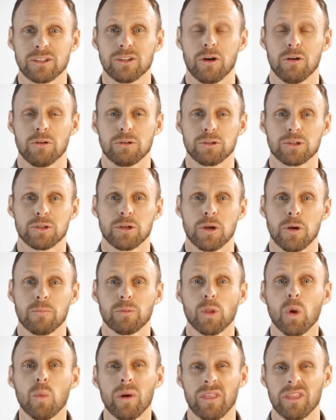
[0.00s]
those
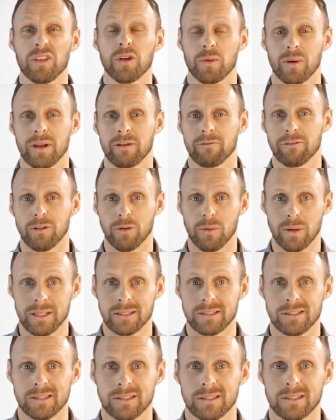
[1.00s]
with your
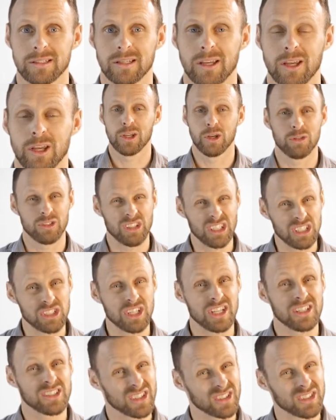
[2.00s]
influence. You see,
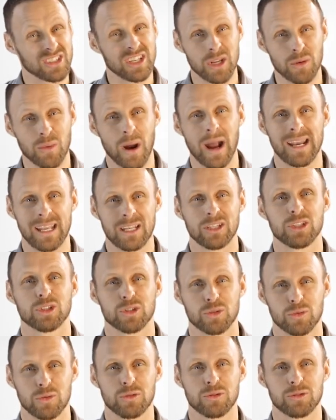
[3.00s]
Jesus did ride into
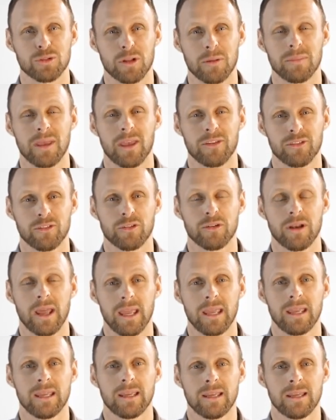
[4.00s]
Jerusalem
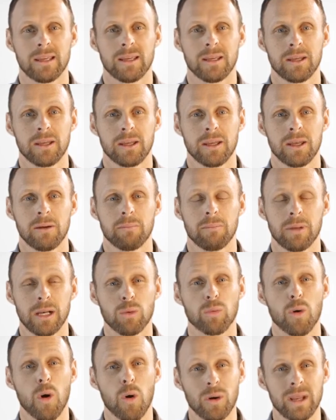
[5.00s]
yesterday, but He
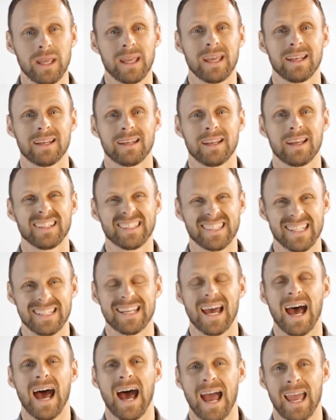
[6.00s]
rode in to
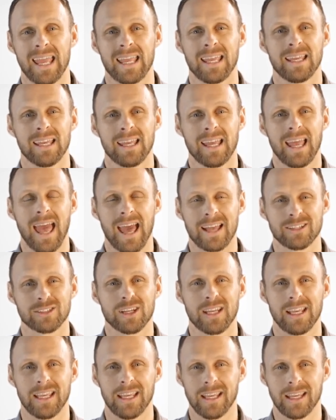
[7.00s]
die as
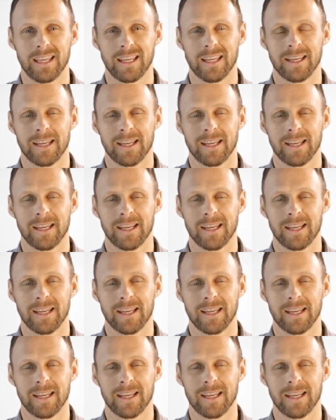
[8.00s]
king.